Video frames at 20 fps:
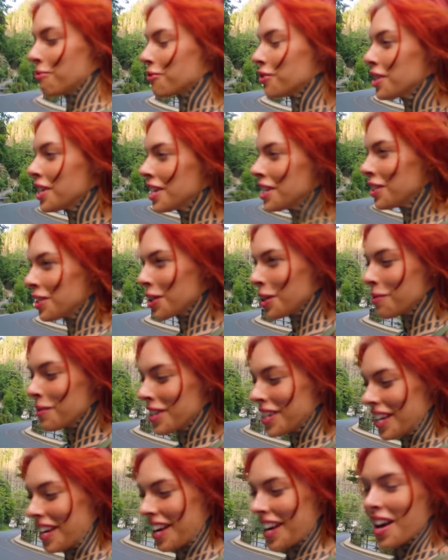free in
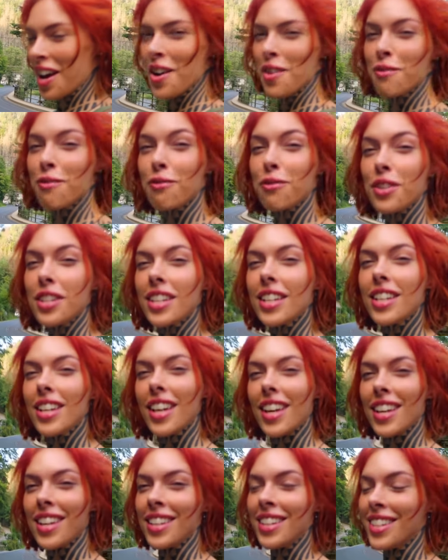Germany. Free
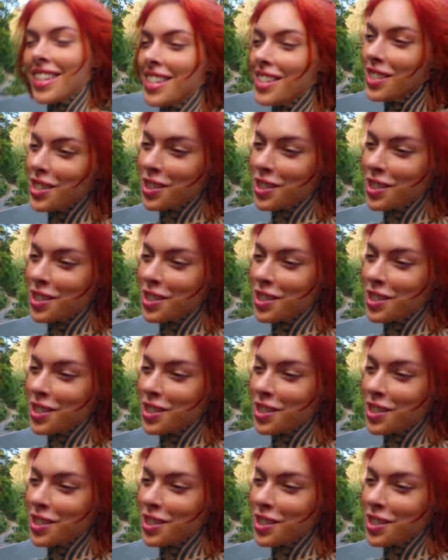in